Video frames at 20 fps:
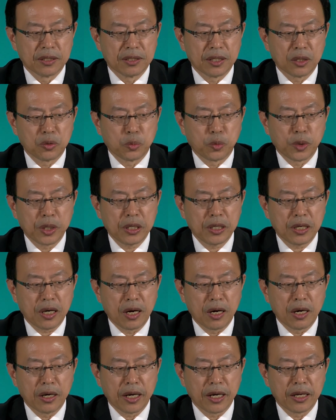that we
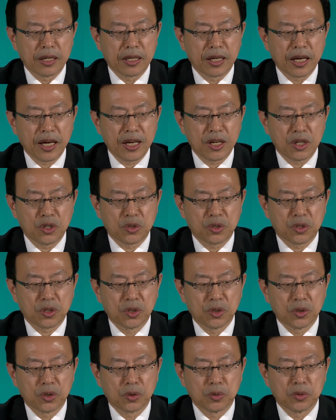are engaged
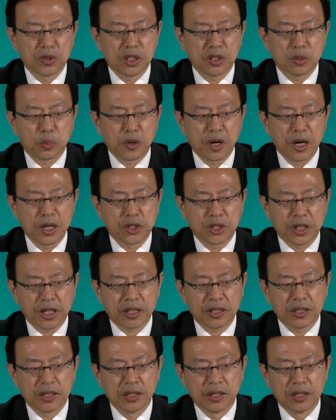to this
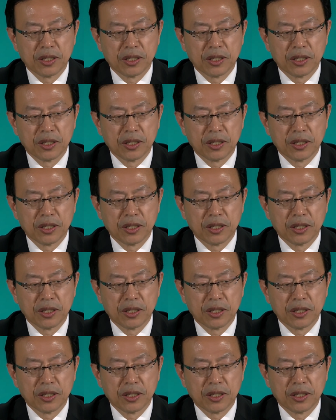project,